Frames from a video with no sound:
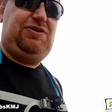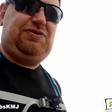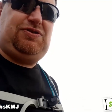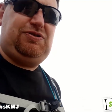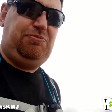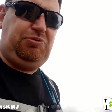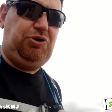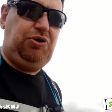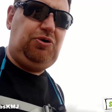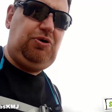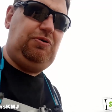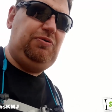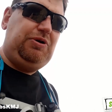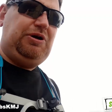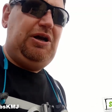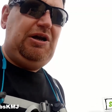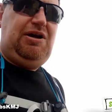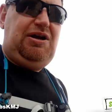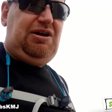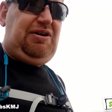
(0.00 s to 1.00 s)
of support.
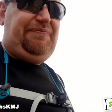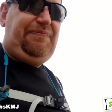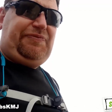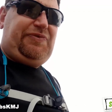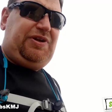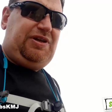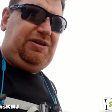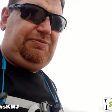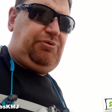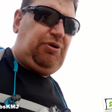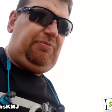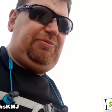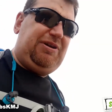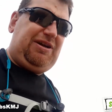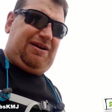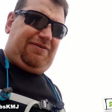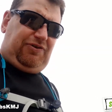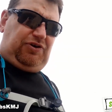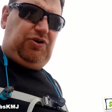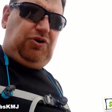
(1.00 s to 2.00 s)
You probably
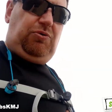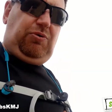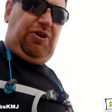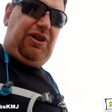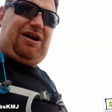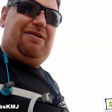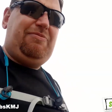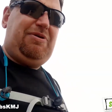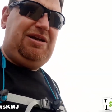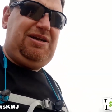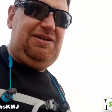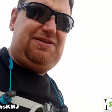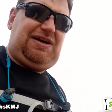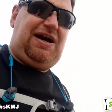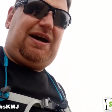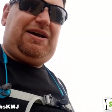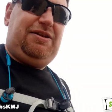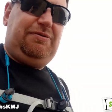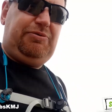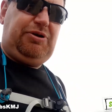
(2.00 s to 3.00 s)
never know what that means
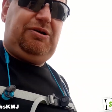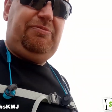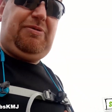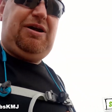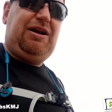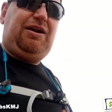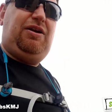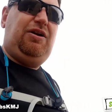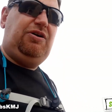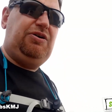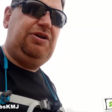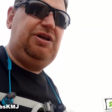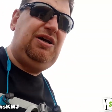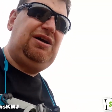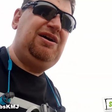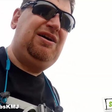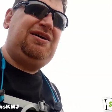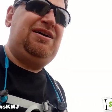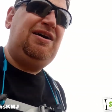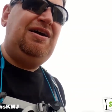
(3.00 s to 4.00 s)
either, but it meant a lot.
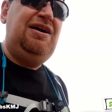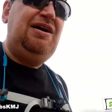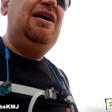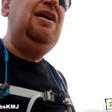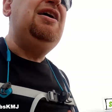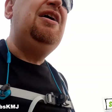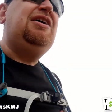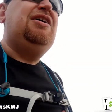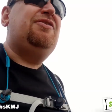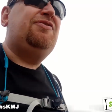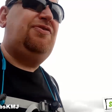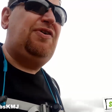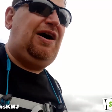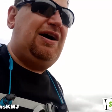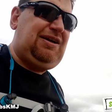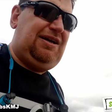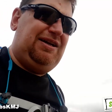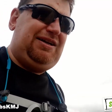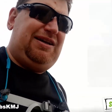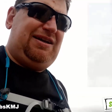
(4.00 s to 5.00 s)
And
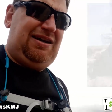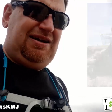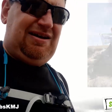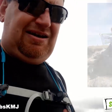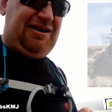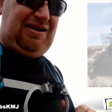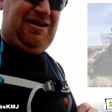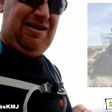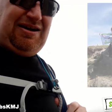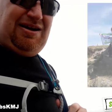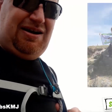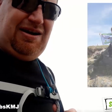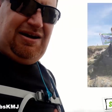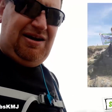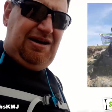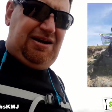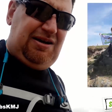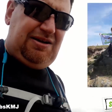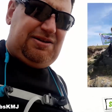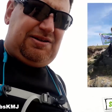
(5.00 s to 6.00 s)
finally,
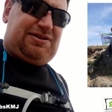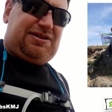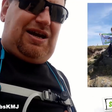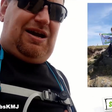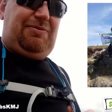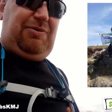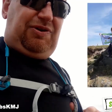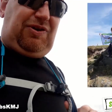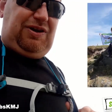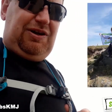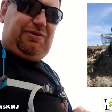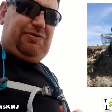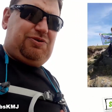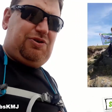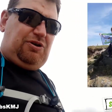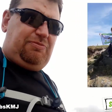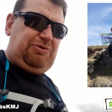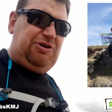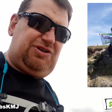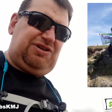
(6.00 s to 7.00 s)
Simon, Theo and
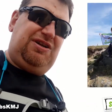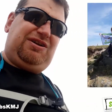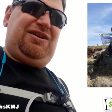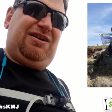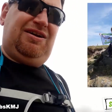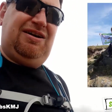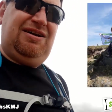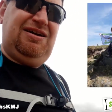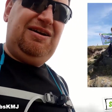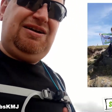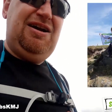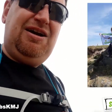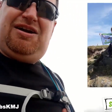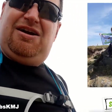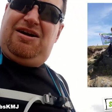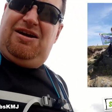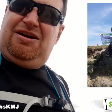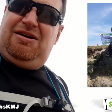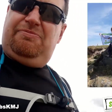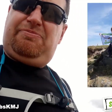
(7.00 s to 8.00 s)
Thomas,
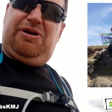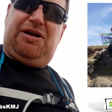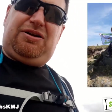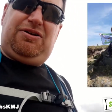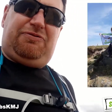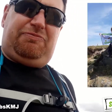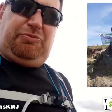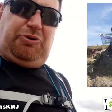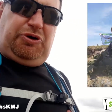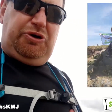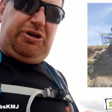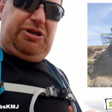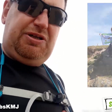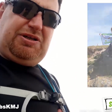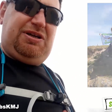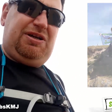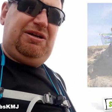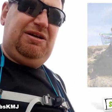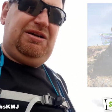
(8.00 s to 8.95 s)
big love boys,